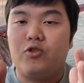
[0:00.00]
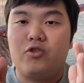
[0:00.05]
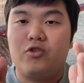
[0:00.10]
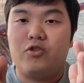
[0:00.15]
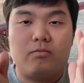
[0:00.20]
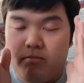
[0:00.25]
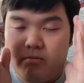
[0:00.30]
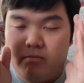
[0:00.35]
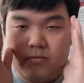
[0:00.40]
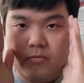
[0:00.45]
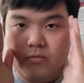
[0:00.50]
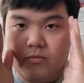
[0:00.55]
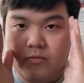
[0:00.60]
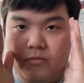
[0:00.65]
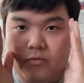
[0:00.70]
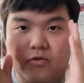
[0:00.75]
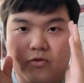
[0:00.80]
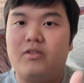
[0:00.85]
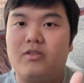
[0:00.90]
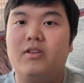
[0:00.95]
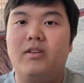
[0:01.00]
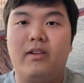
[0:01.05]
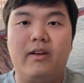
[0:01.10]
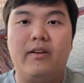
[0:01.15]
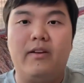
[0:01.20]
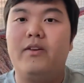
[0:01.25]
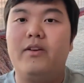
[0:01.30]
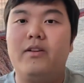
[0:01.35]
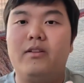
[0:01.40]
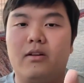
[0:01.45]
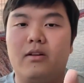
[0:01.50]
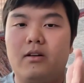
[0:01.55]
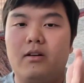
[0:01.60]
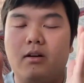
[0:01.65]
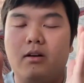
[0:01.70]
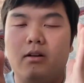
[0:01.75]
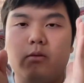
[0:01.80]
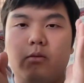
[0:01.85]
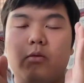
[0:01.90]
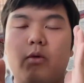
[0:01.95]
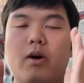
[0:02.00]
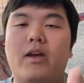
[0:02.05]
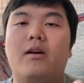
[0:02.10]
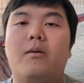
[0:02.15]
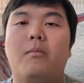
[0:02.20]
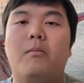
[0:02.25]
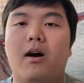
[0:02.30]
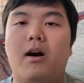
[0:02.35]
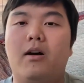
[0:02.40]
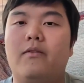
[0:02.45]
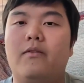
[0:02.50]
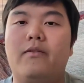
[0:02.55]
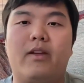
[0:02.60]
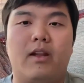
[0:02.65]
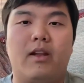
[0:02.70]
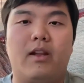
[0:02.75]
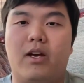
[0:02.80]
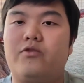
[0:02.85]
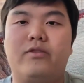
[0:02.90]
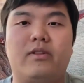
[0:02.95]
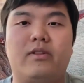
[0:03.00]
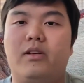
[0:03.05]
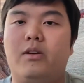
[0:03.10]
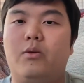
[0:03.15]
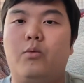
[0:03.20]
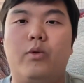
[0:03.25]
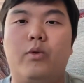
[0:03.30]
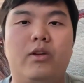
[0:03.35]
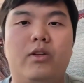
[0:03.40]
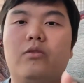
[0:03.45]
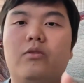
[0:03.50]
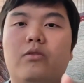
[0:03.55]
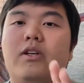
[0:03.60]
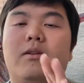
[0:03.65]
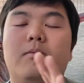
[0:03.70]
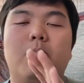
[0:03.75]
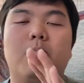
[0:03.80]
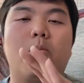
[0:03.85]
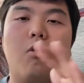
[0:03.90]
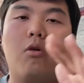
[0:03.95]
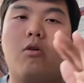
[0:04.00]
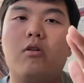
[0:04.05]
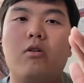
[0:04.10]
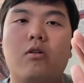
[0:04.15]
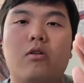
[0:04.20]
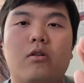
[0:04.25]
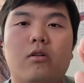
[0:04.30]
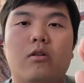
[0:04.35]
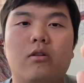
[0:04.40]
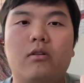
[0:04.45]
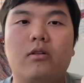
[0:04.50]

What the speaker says: just deliver the right amount of electricity. We don't need more,